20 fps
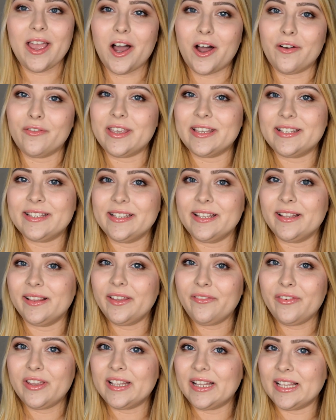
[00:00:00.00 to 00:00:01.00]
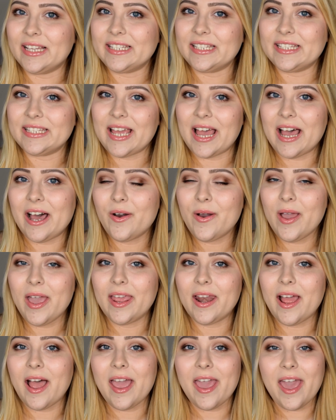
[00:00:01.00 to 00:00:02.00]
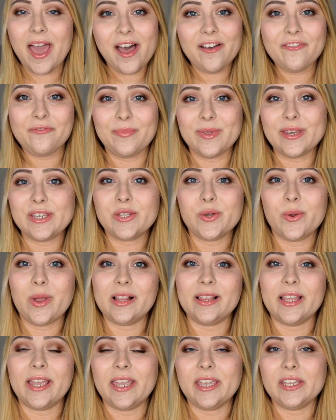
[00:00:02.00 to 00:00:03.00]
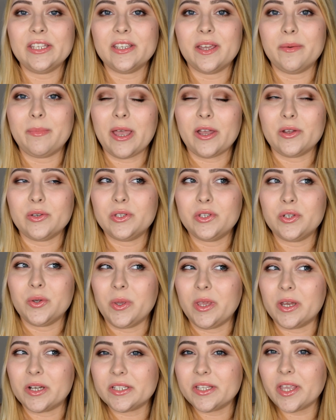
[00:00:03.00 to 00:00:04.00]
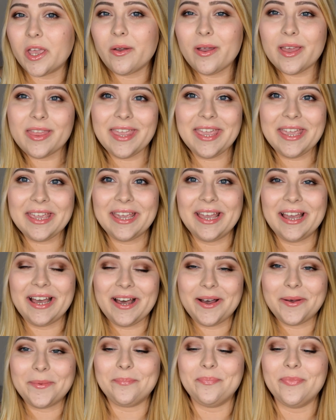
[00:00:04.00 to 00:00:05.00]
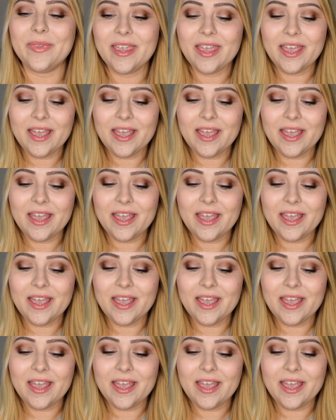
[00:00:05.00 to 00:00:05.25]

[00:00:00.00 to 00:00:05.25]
I obviously live in London now, and I have been to LA about 2 years ago, I think. Yeah,